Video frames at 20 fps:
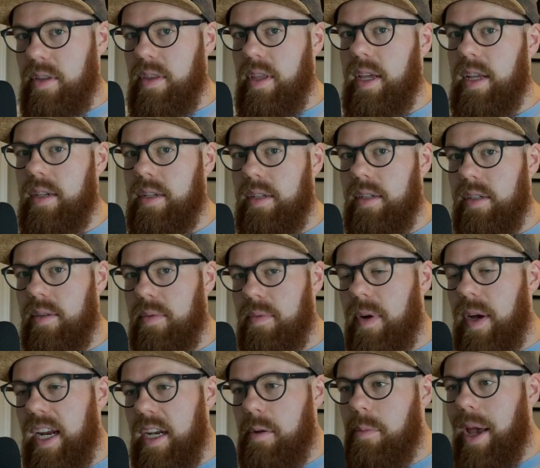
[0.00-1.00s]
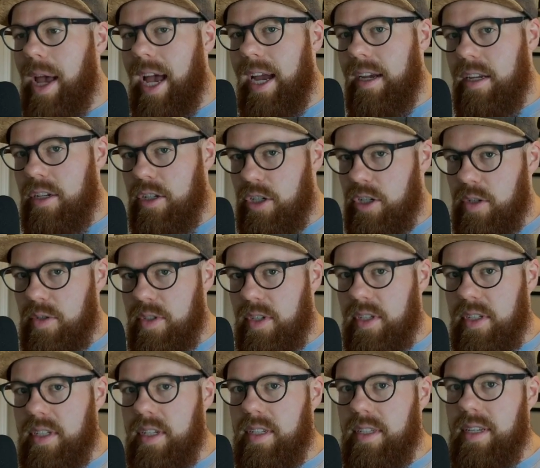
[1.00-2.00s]
that find package
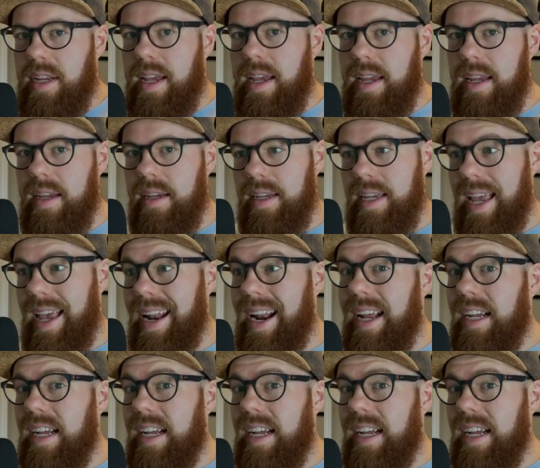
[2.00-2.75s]
uses to say, can